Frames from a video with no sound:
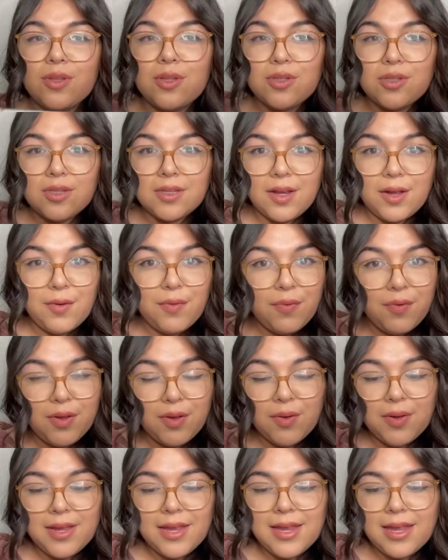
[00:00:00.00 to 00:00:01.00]
If you
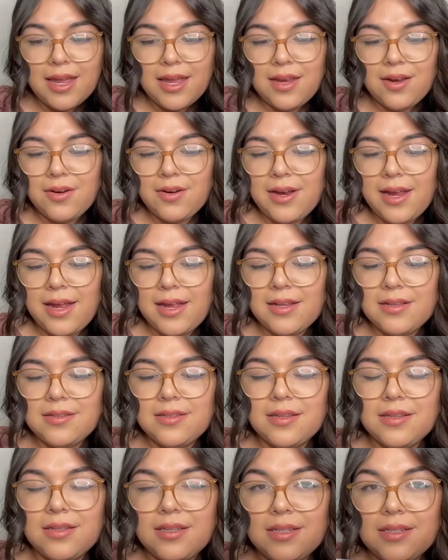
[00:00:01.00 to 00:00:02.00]
can get your hands
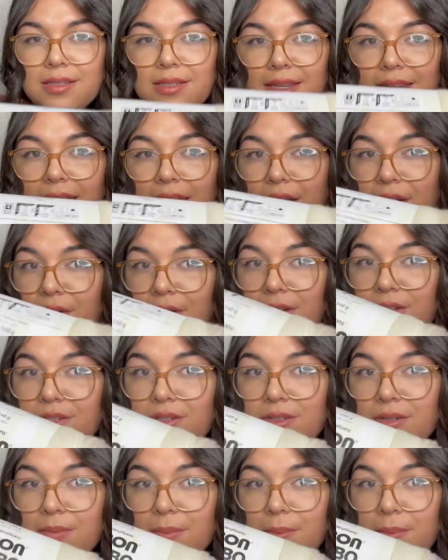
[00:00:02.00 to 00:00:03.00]
on this Karen
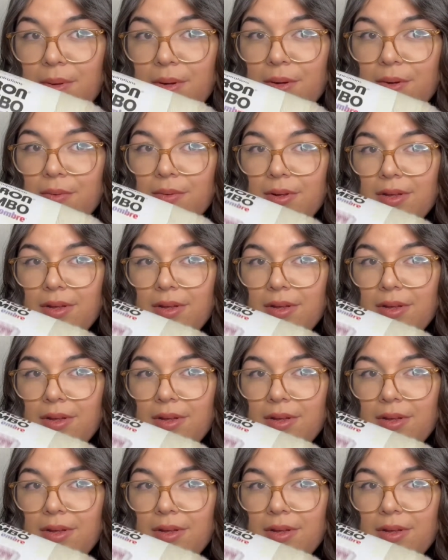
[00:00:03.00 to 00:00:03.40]
Jumbo,